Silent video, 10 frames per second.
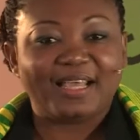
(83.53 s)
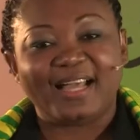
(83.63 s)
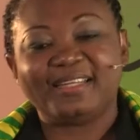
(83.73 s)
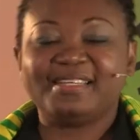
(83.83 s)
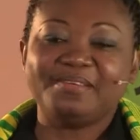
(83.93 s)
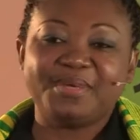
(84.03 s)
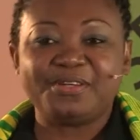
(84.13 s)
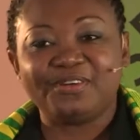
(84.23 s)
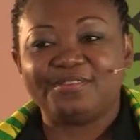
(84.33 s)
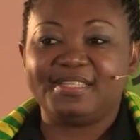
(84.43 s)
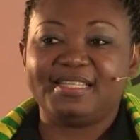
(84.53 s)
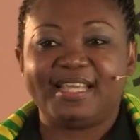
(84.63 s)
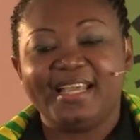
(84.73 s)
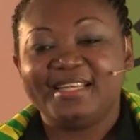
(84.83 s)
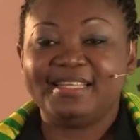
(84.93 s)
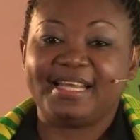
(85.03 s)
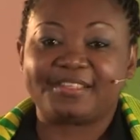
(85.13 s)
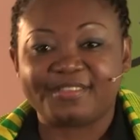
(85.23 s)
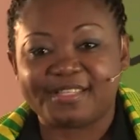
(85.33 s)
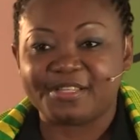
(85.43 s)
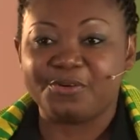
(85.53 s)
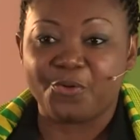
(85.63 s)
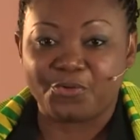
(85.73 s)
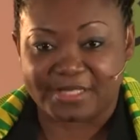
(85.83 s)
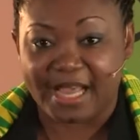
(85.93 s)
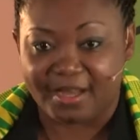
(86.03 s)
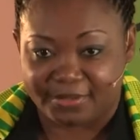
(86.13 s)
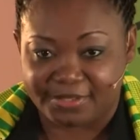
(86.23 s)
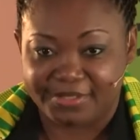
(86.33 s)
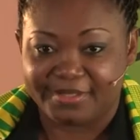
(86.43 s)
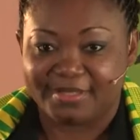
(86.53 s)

and in the middle of the day, the electricity goes out.